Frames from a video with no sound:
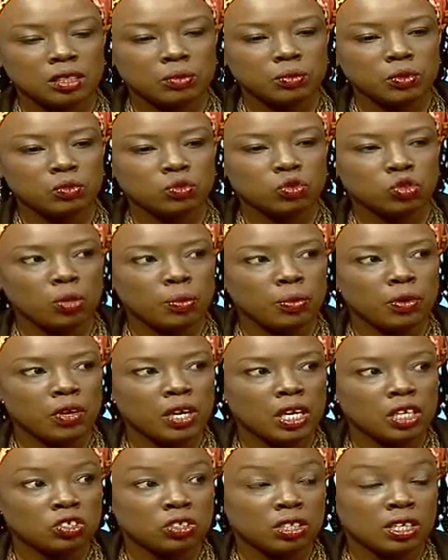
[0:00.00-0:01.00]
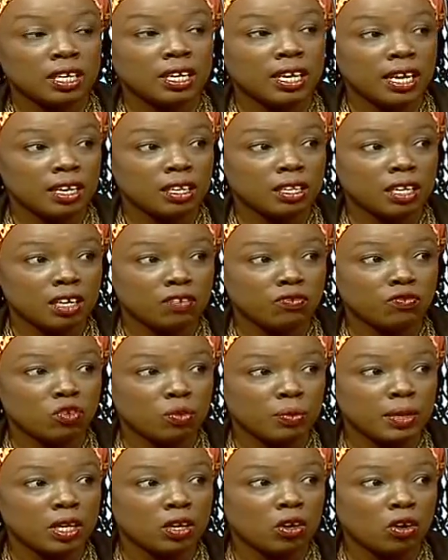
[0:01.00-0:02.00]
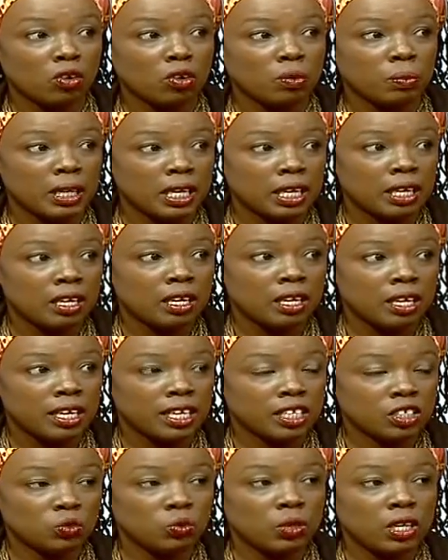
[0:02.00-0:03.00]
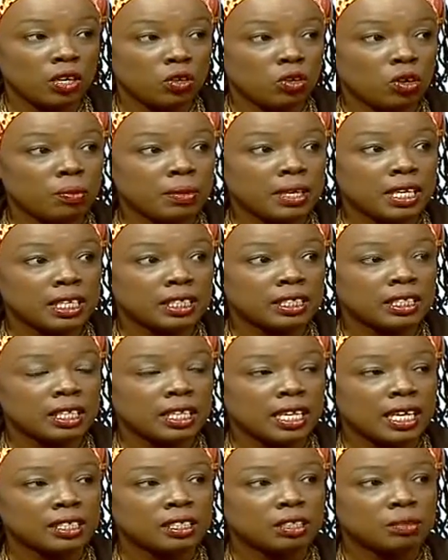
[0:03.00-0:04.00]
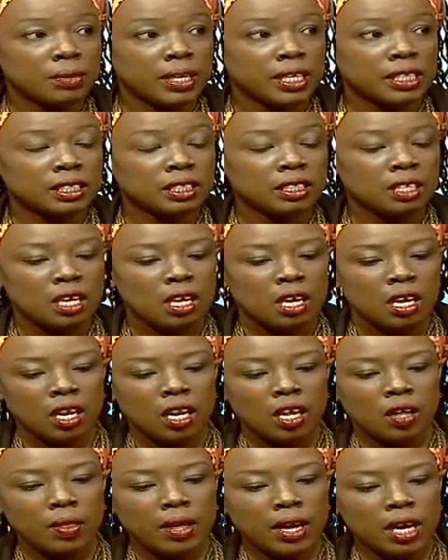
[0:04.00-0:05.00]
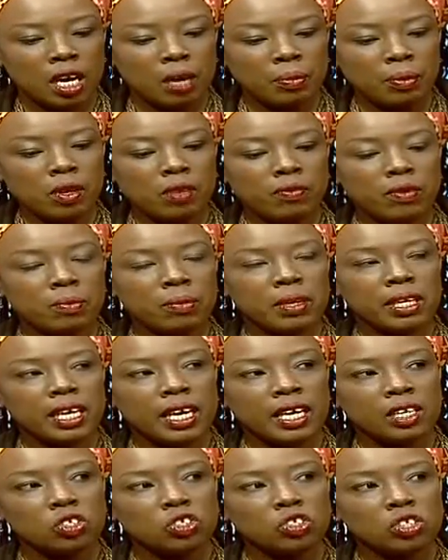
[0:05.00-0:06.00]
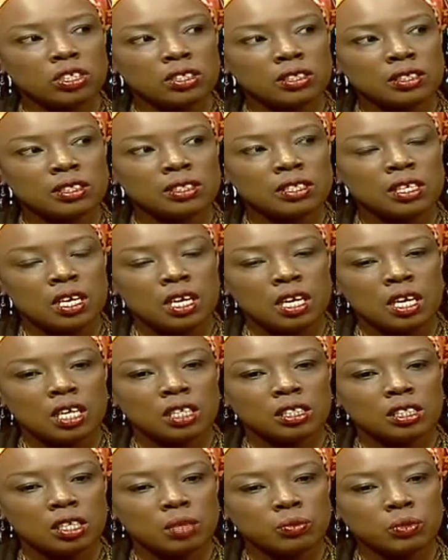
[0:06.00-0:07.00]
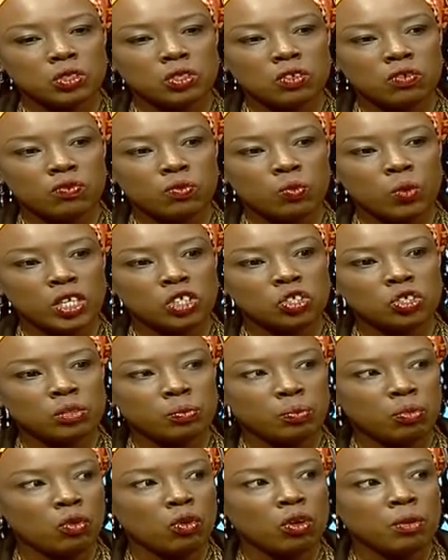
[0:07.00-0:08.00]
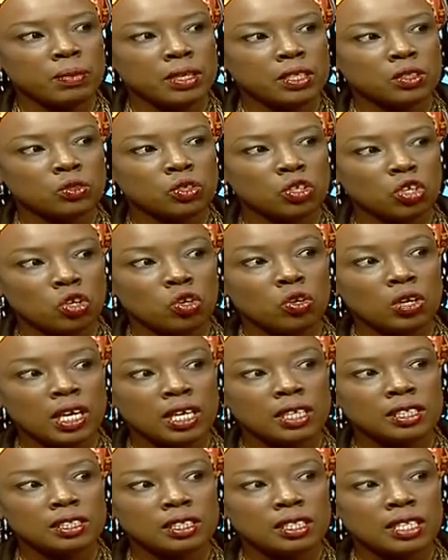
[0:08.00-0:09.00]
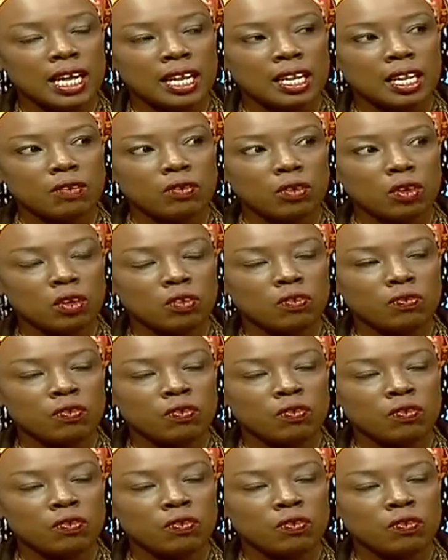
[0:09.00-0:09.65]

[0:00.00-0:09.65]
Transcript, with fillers: of job creation, again, the informal economy is really dominating that space. Now, there are a couple of implications in terms of waged employment when you look at that level of